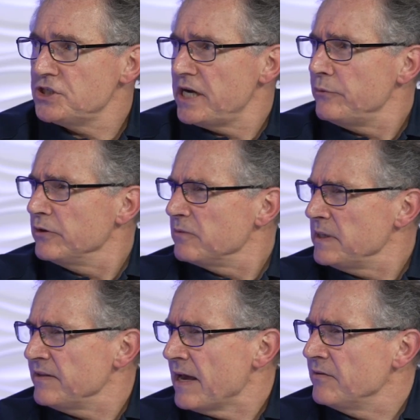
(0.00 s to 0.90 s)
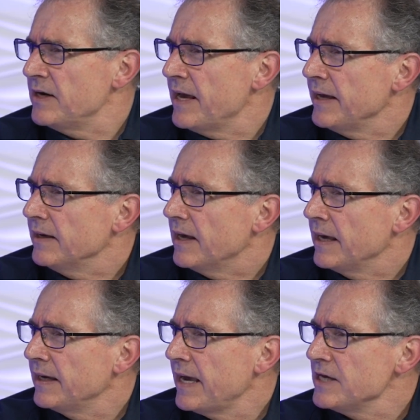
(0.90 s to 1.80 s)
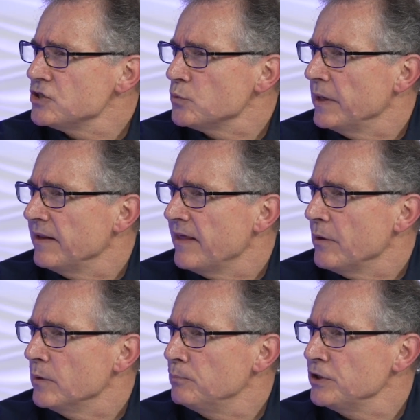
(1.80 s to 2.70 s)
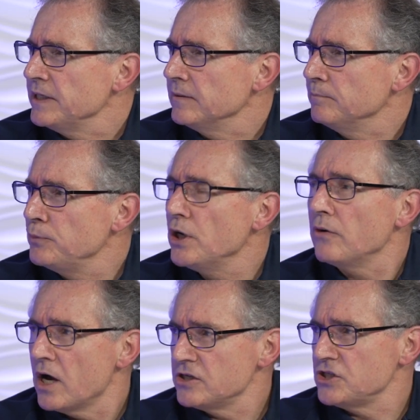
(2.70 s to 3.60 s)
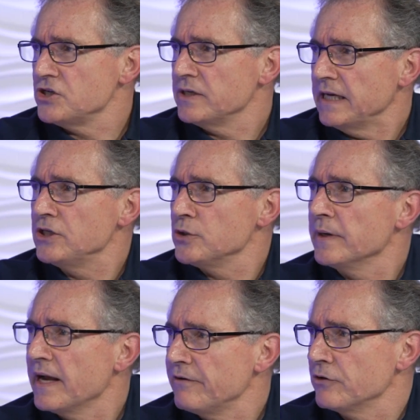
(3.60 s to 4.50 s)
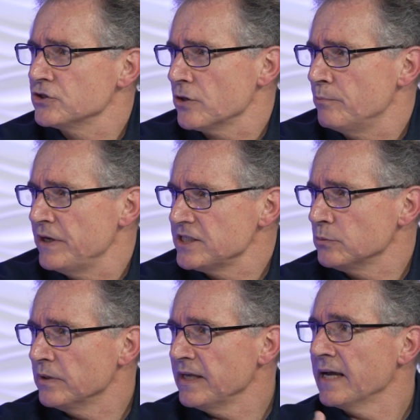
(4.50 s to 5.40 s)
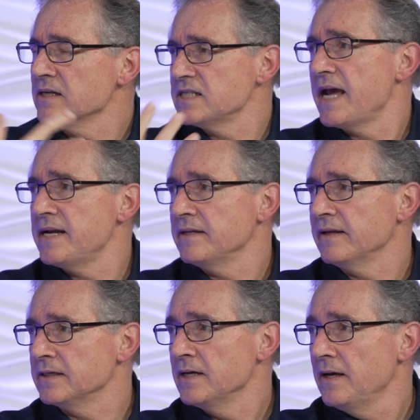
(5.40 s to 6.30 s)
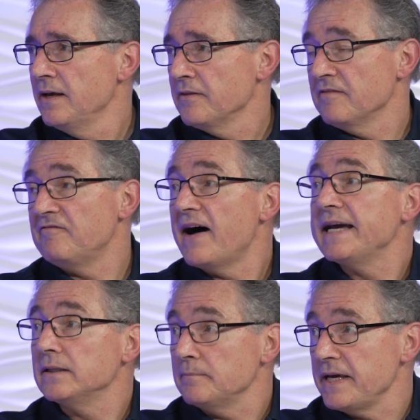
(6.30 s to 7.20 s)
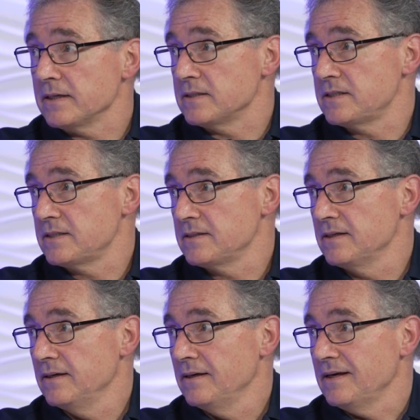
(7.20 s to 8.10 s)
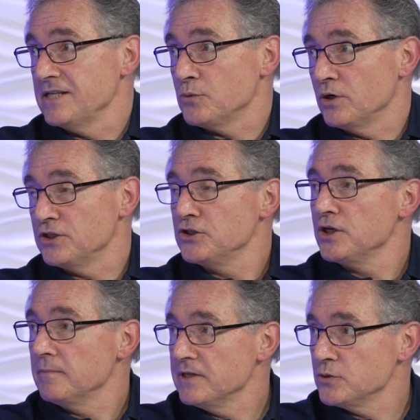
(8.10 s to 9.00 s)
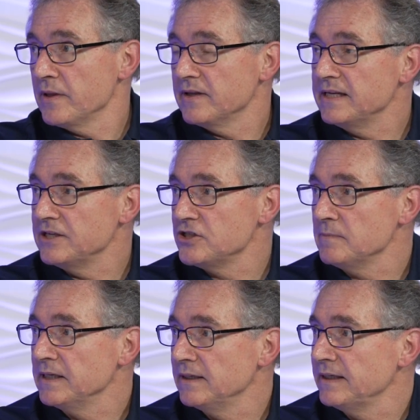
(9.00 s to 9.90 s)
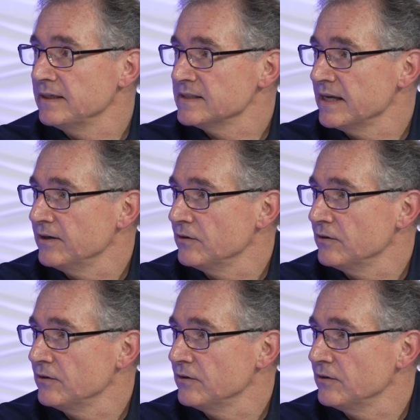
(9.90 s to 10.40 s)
sharing with me the other day a case where they were putting pure oxygen into a nitrox compressor with the understanding that the final mix is what determines whether it needs to be cleaned. Is that